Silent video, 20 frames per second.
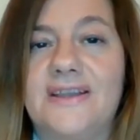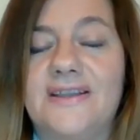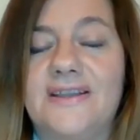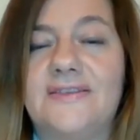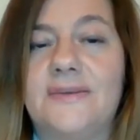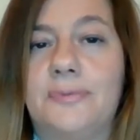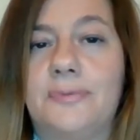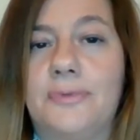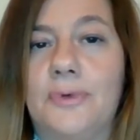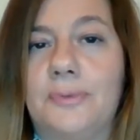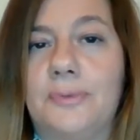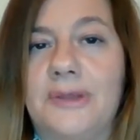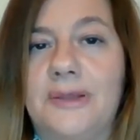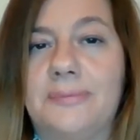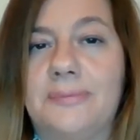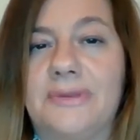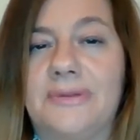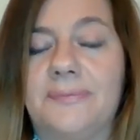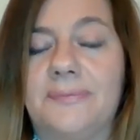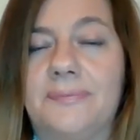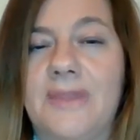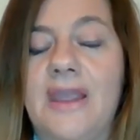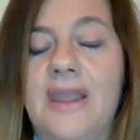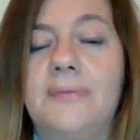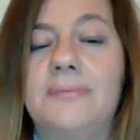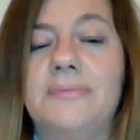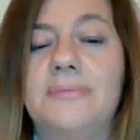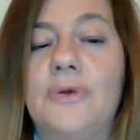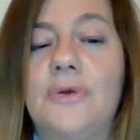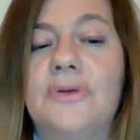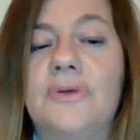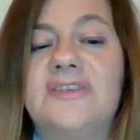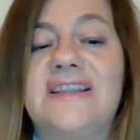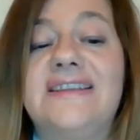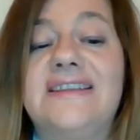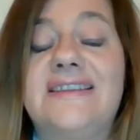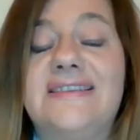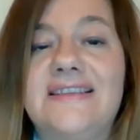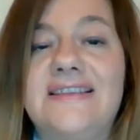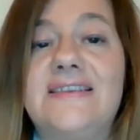is a problem because
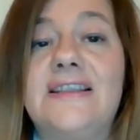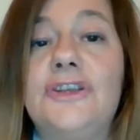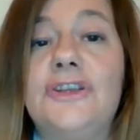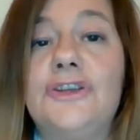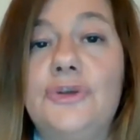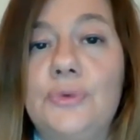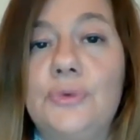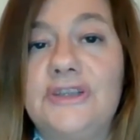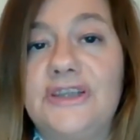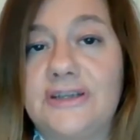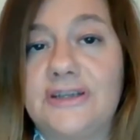this is a new